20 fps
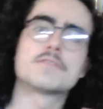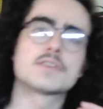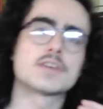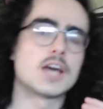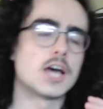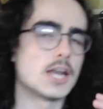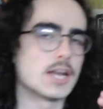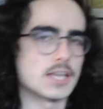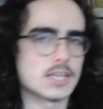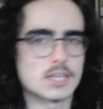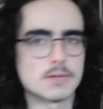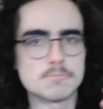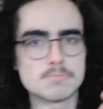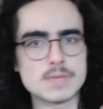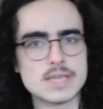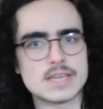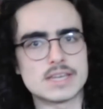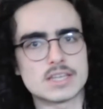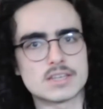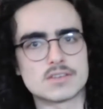kind of
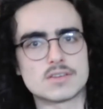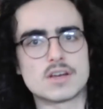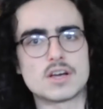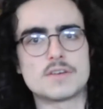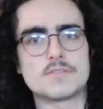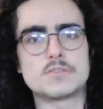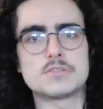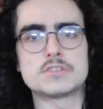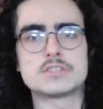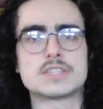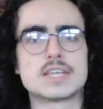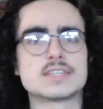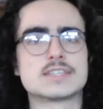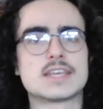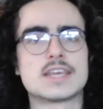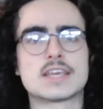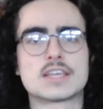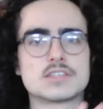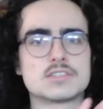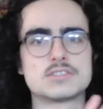comedic novels that
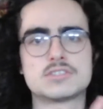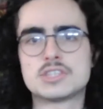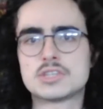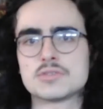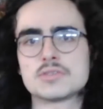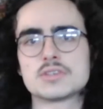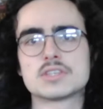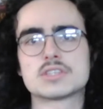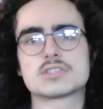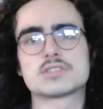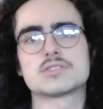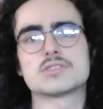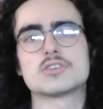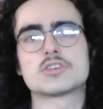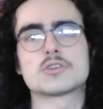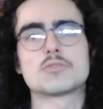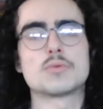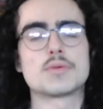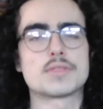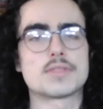take a serious
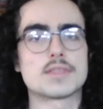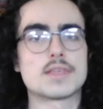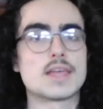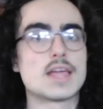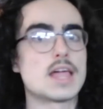look with